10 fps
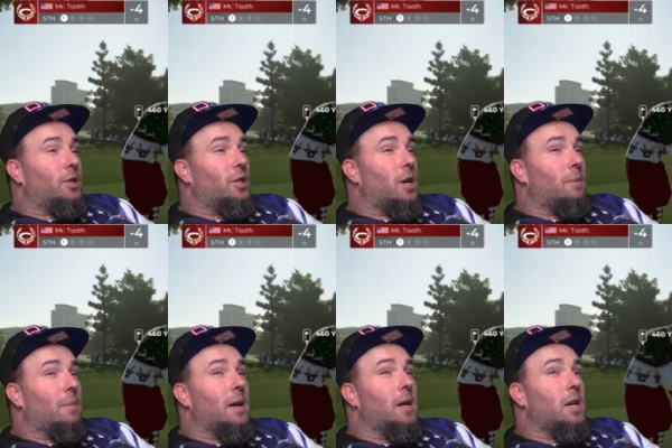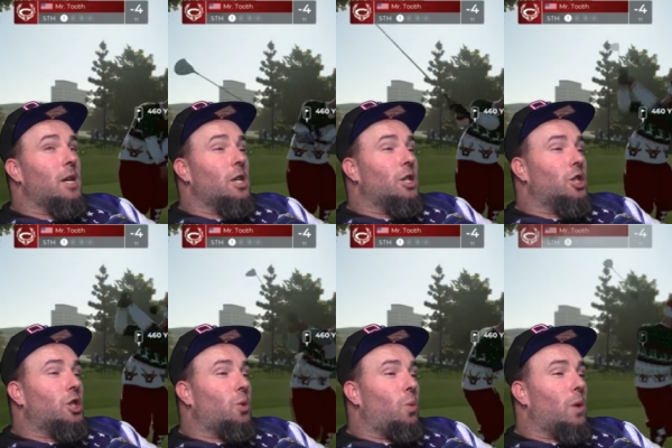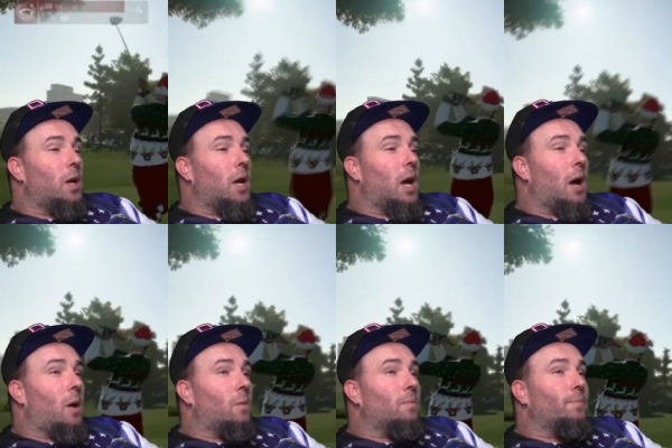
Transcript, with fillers: check my swing out.